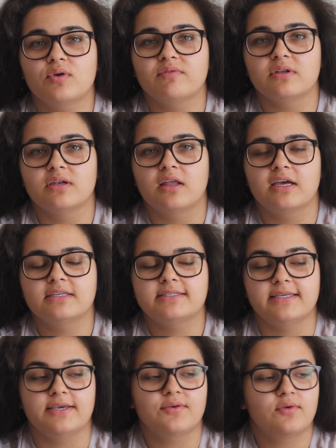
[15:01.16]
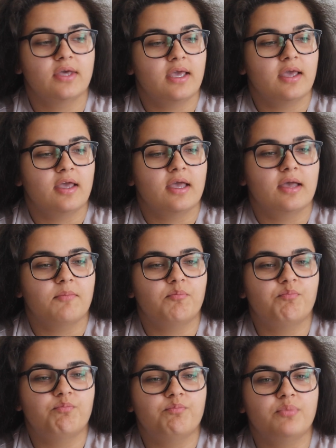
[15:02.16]
even gonna lie to you.
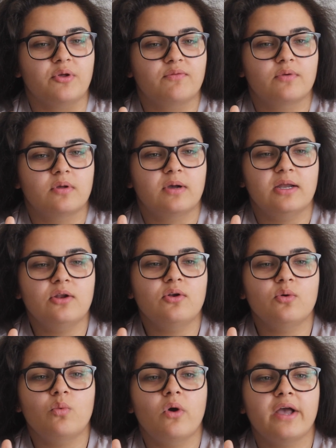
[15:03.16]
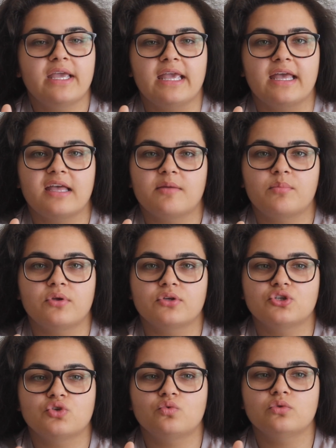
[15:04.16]
But I don't know why, yeah, but
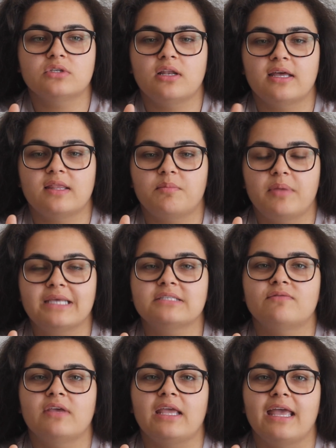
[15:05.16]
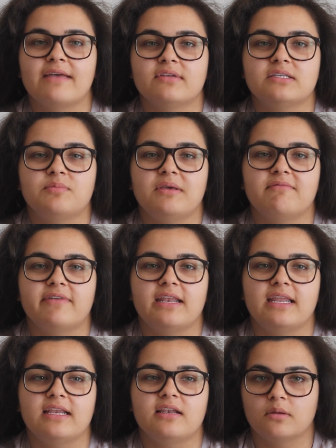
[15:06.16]
shorts are like the best thing ever to be
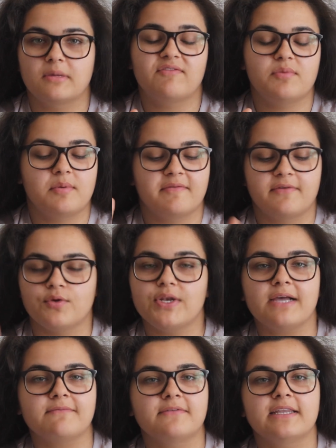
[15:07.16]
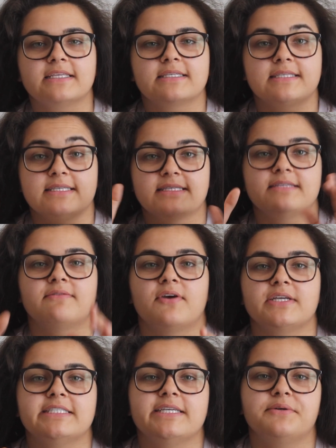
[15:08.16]
invented. I have to put my phone down for this because this is
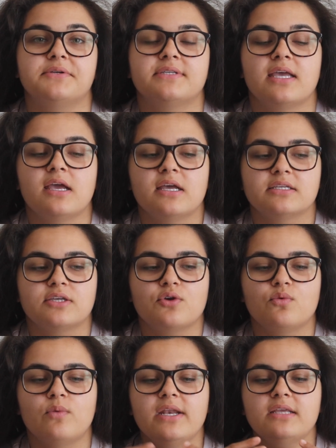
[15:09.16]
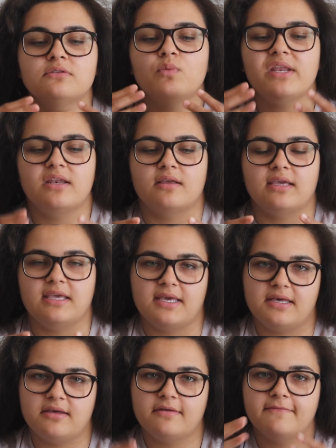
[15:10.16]
very serious. So when it's winter,
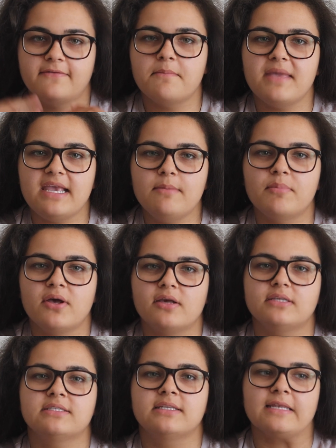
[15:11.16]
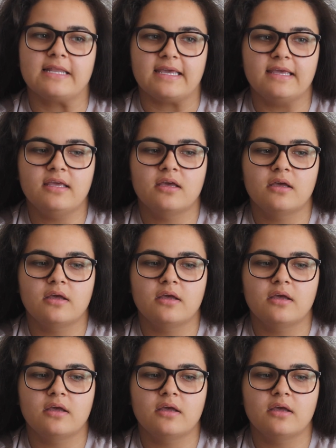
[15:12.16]
yeah, for me personally,